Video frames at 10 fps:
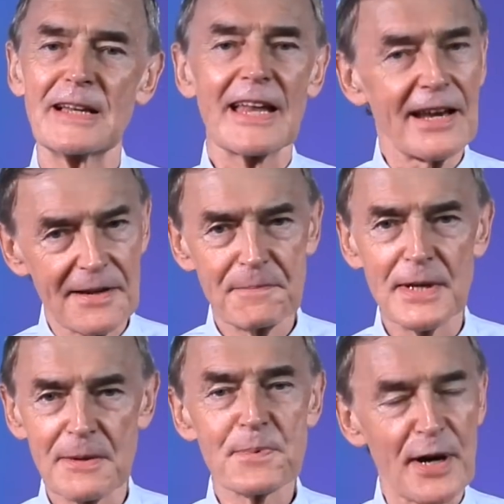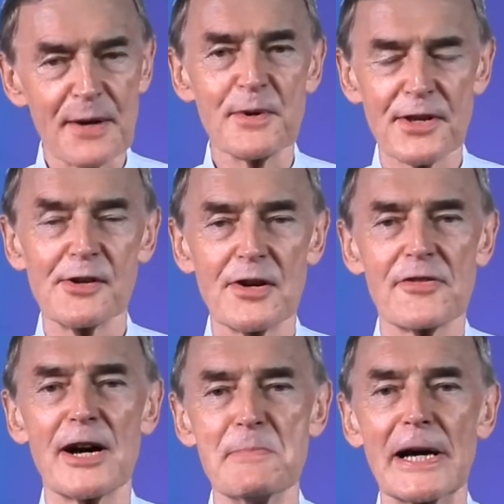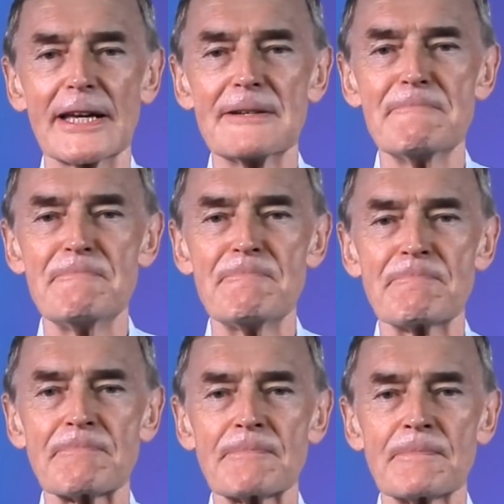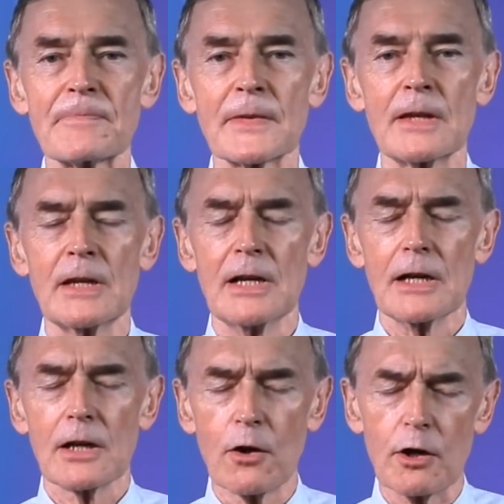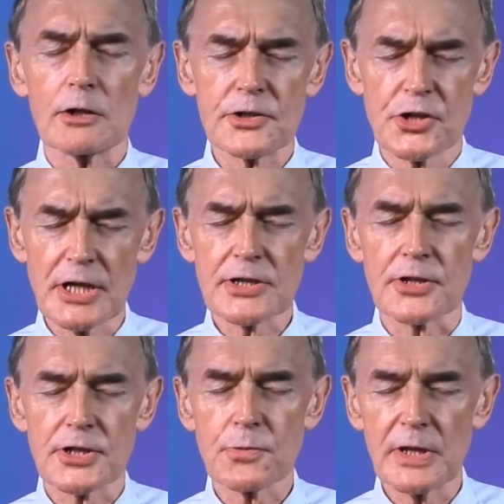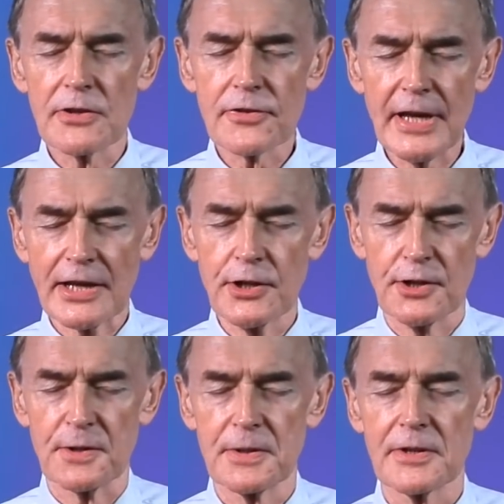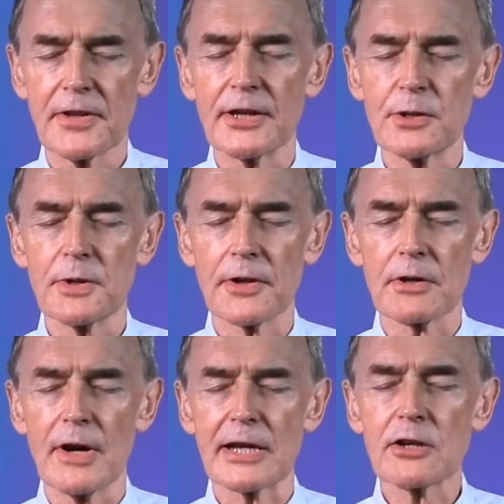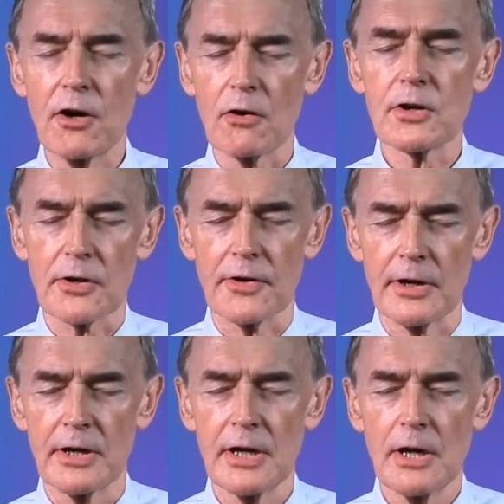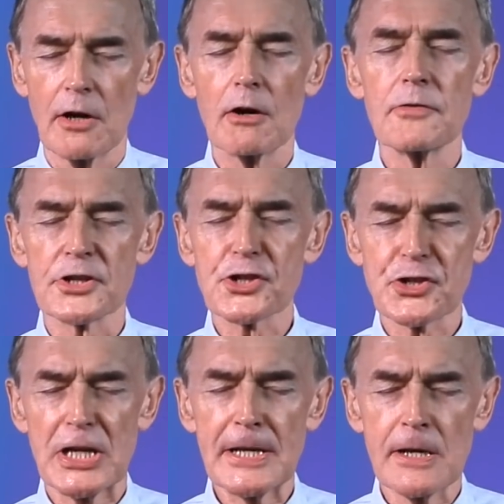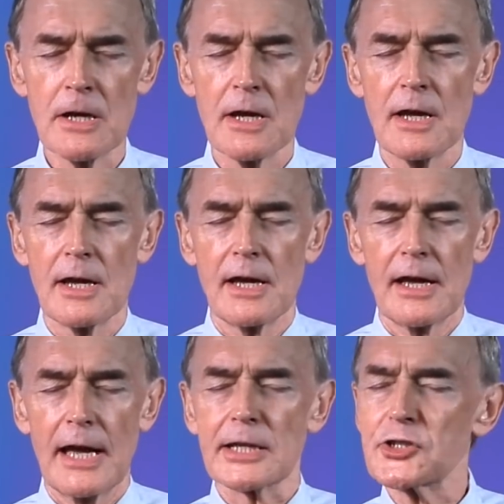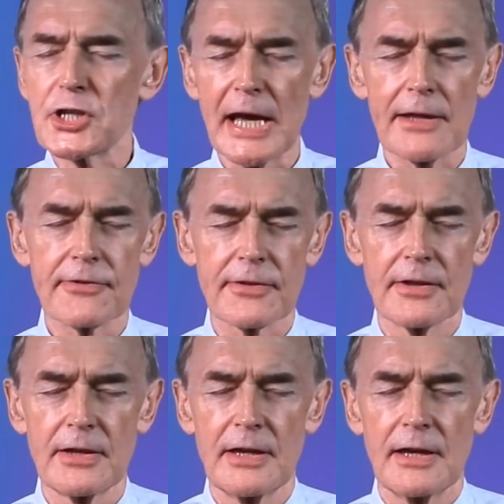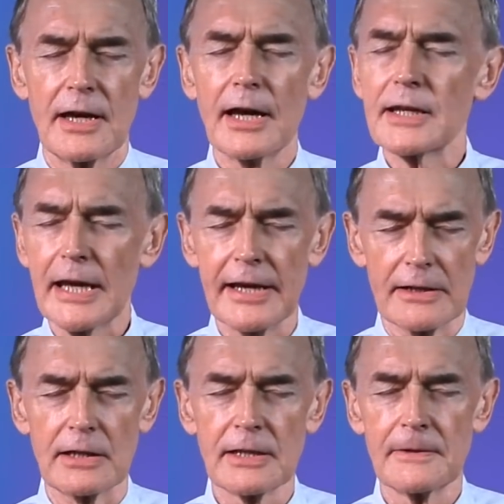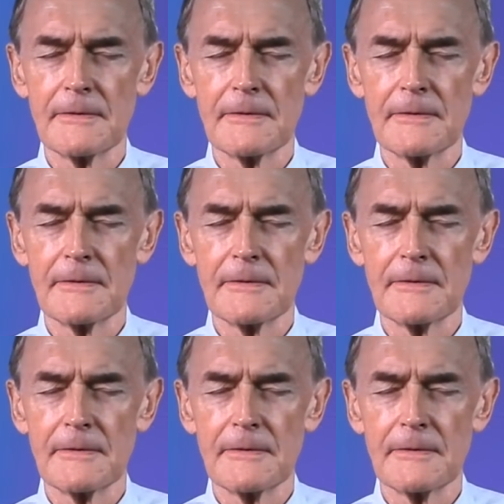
Let me pray with you if I may. Lord Jesus, we thank you that you are the great conqueror over sin and death and hell.